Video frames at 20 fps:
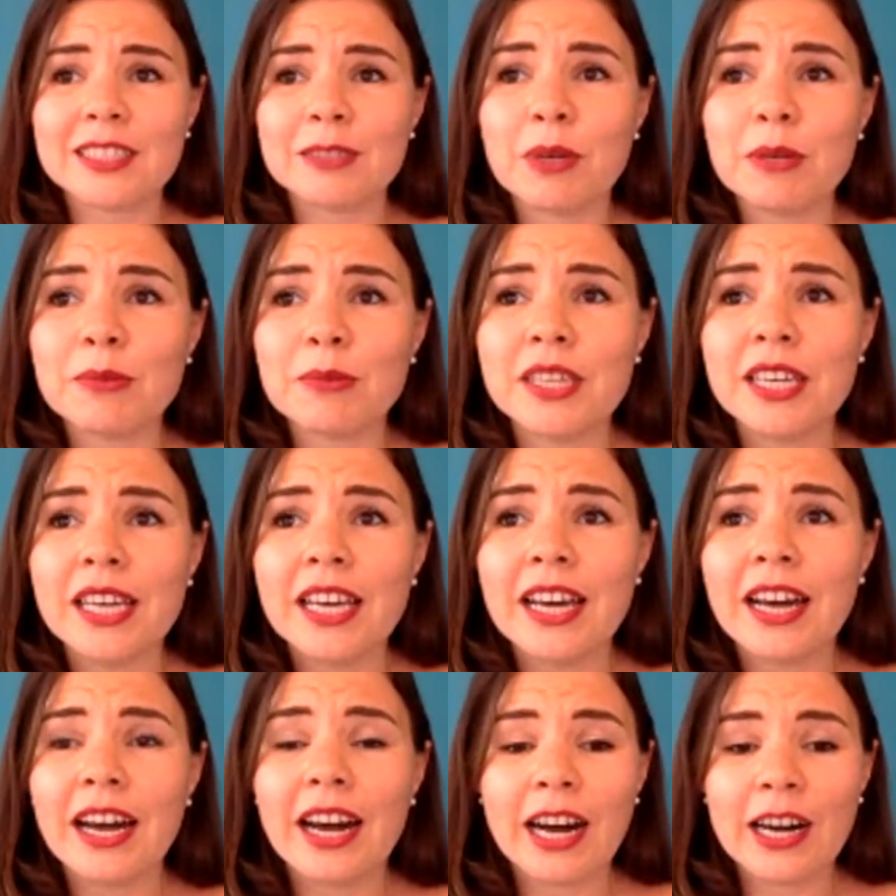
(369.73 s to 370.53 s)
Maybe
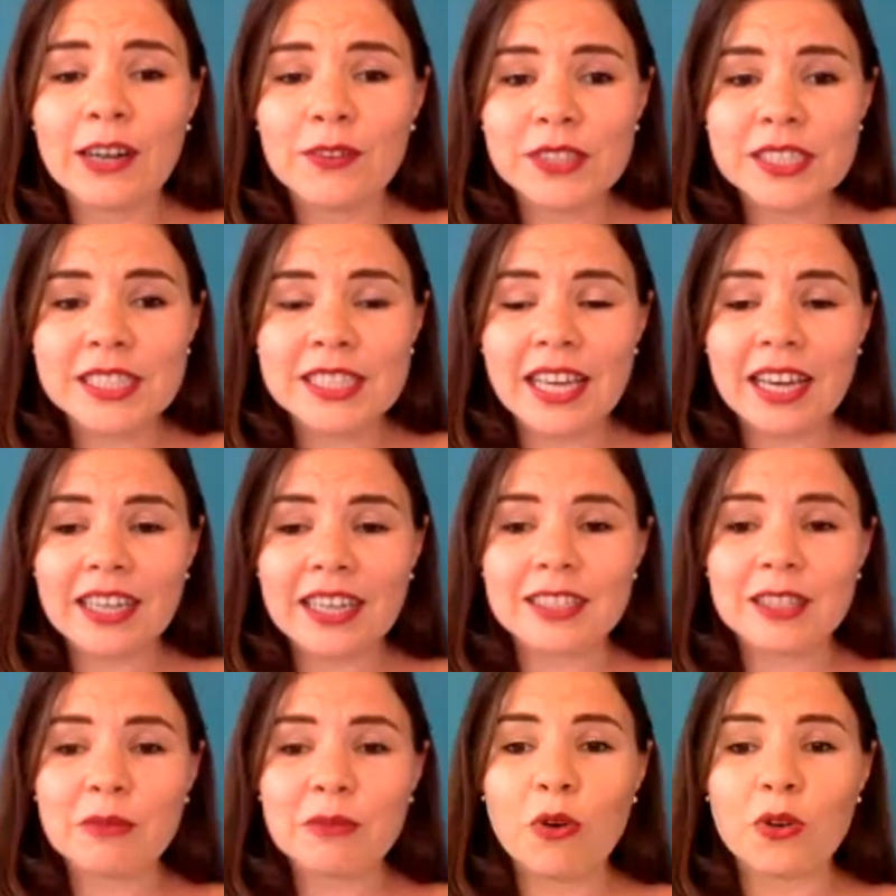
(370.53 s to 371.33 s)
half a
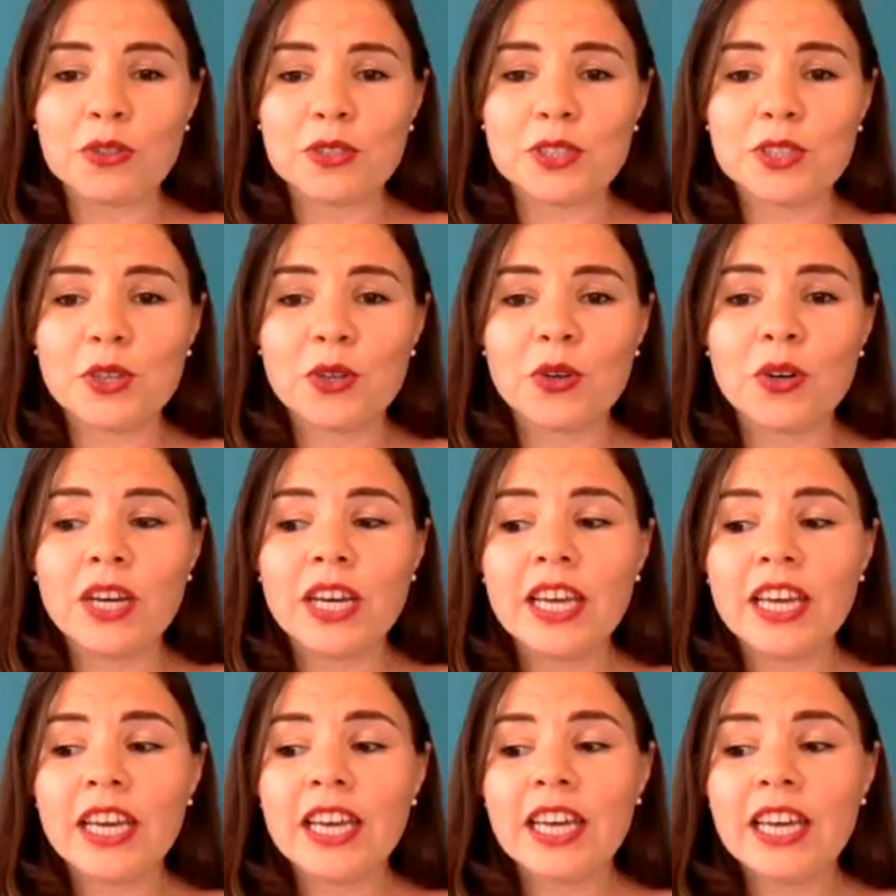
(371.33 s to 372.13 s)
second the most. So
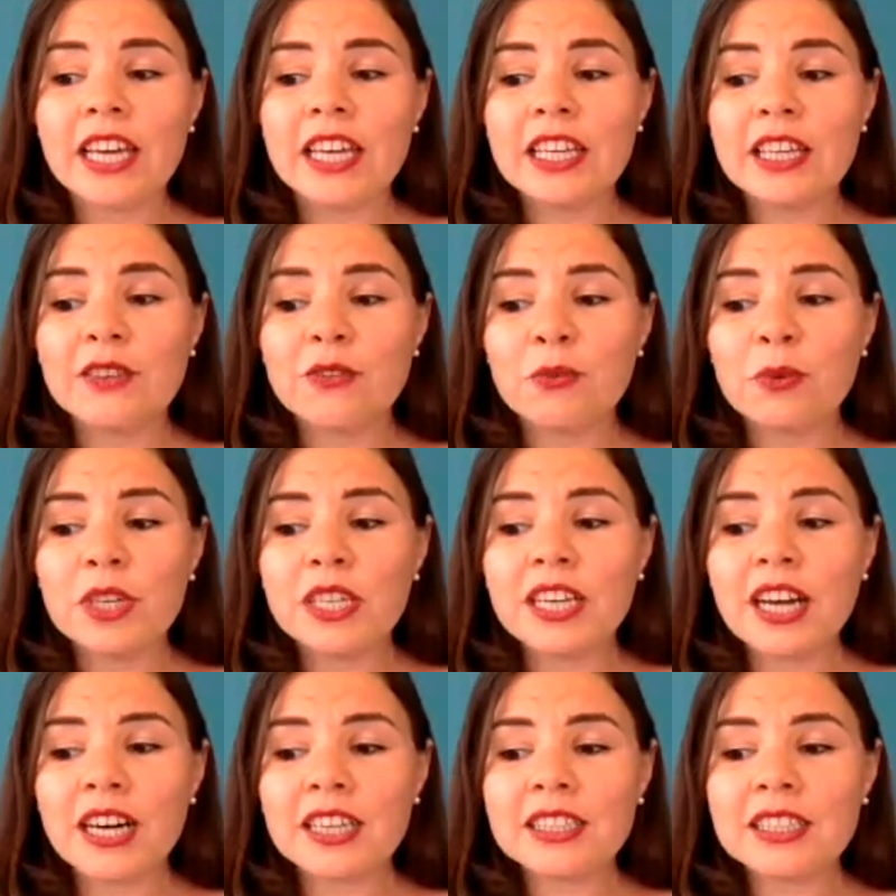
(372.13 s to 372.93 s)
we
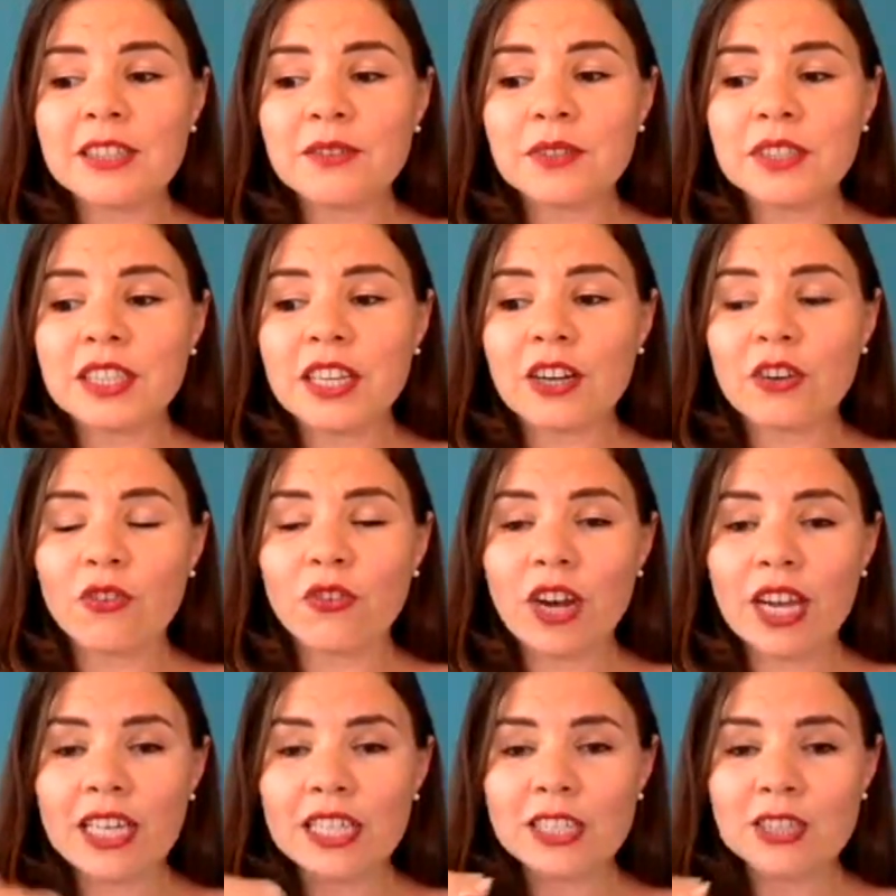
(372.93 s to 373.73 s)
can't even
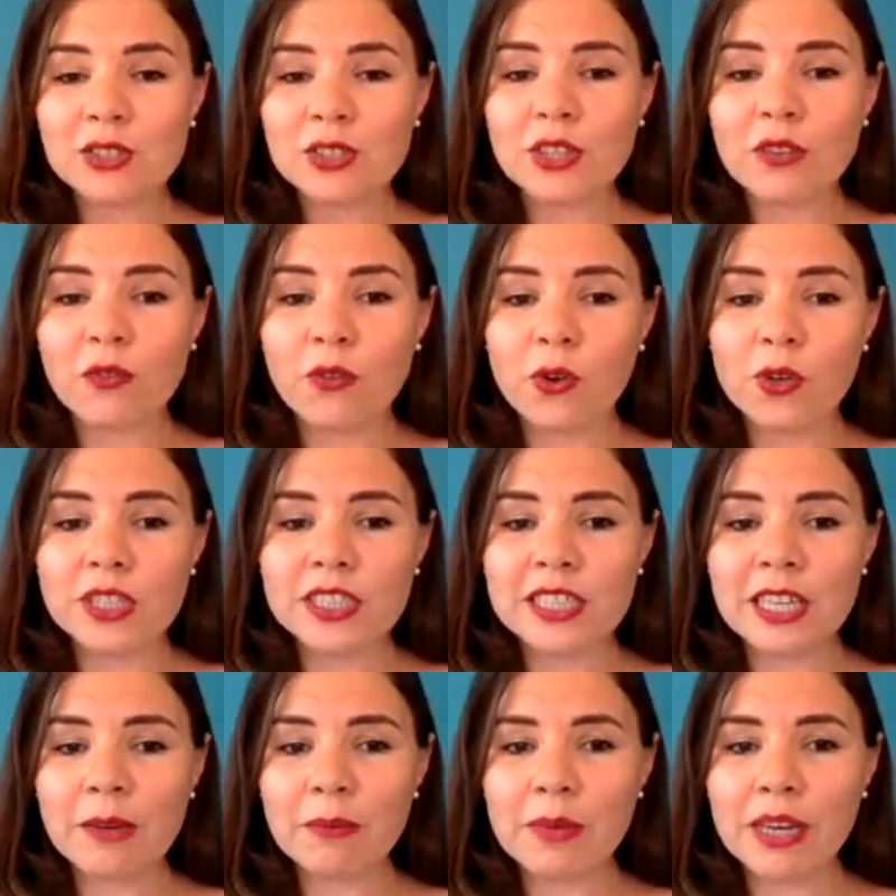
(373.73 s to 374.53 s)
raise to the fourth
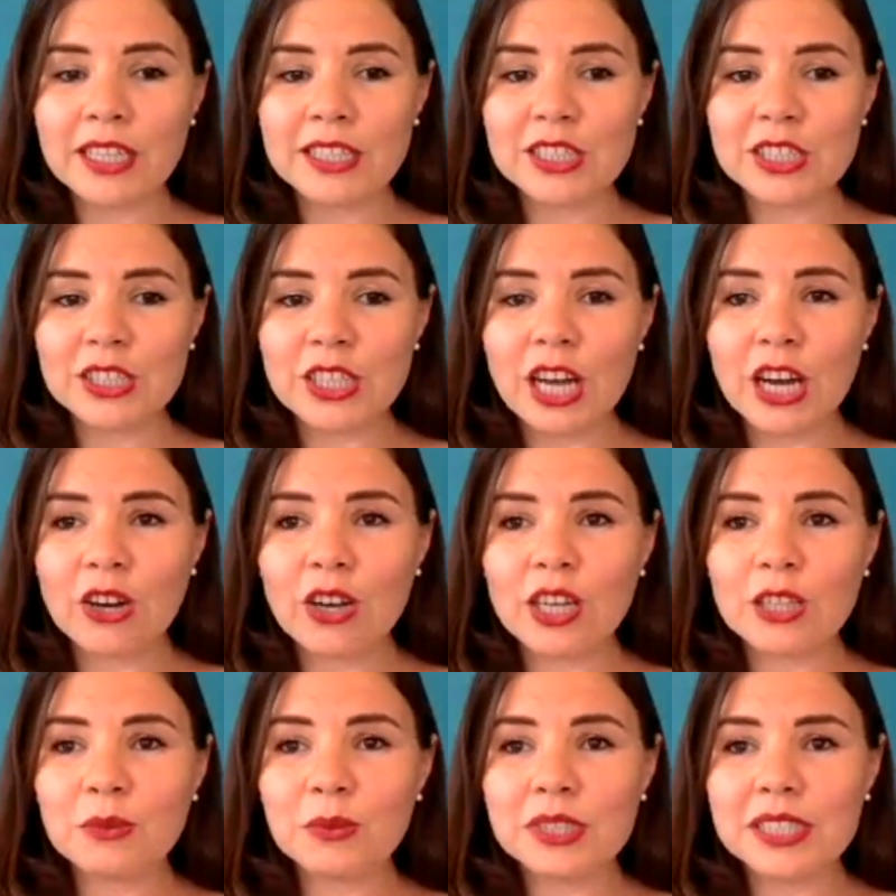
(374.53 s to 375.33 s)
dimension. How
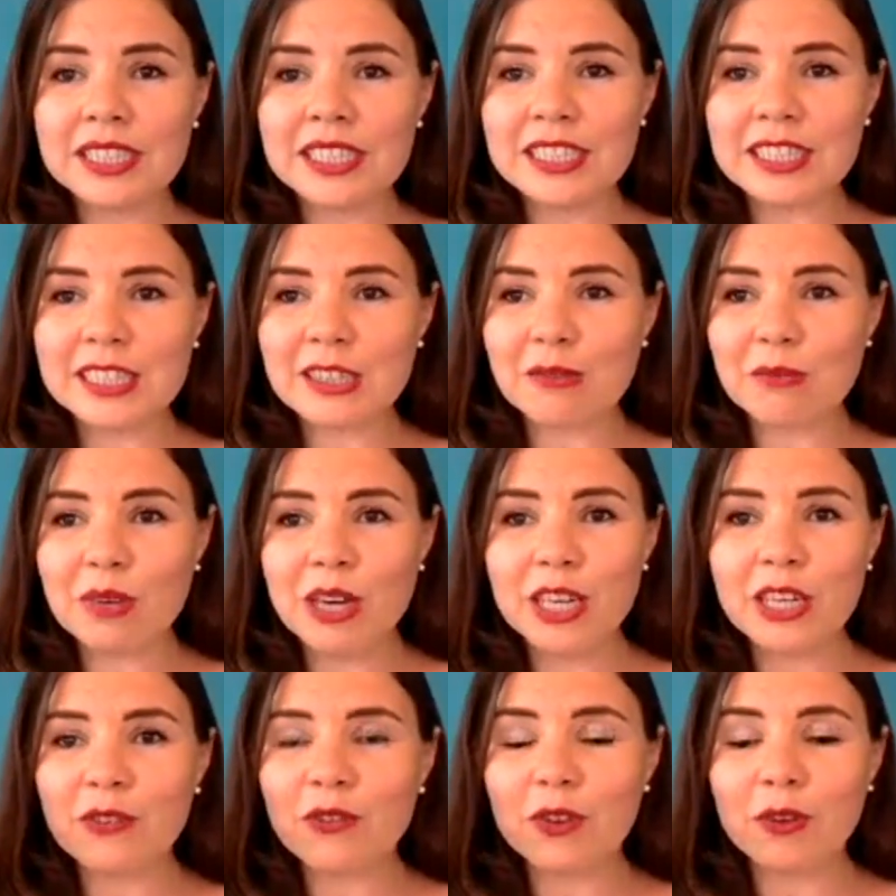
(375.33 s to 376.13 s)
can we see
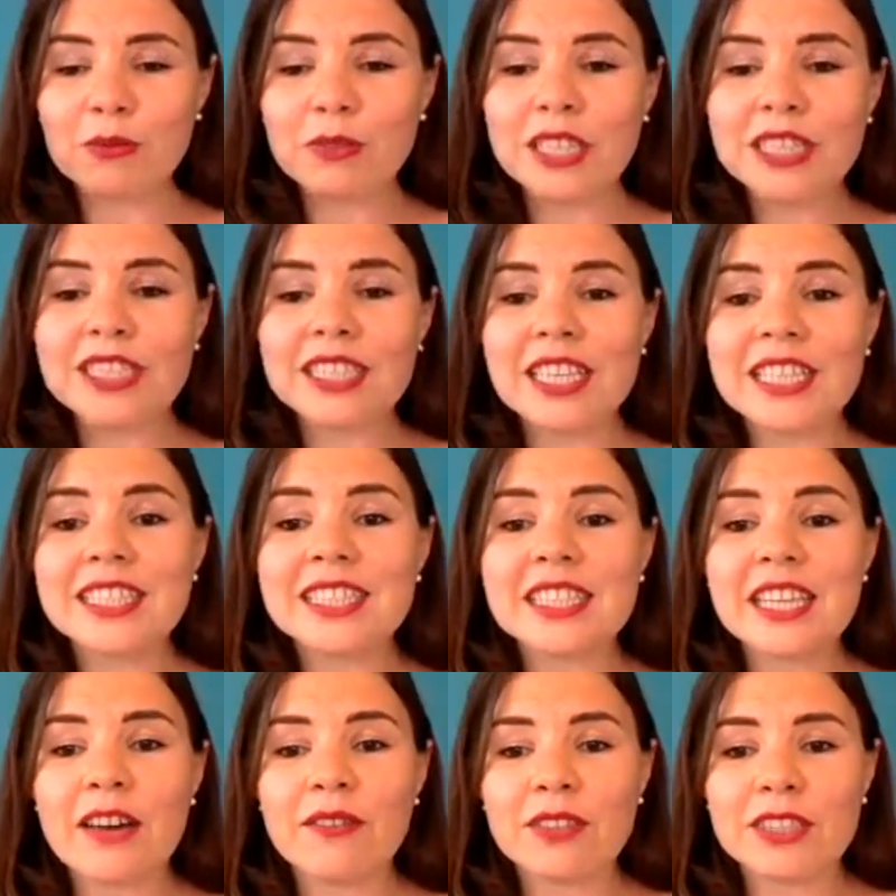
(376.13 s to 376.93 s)
somebody from, let's say,
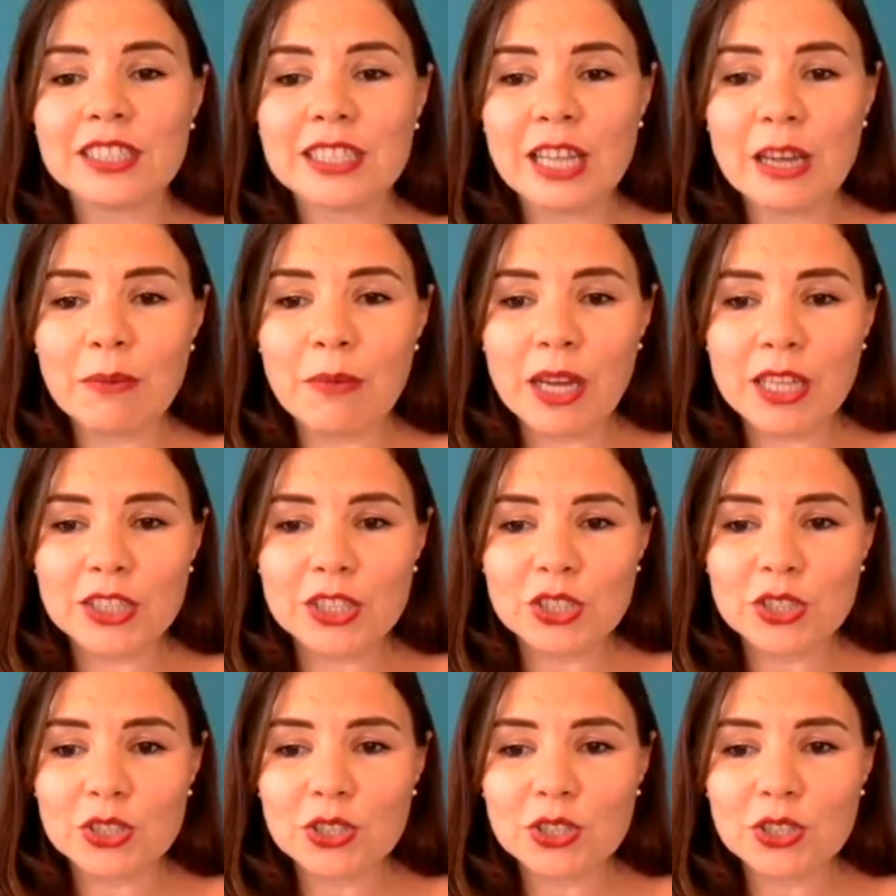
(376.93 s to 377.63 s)
seventh dimension?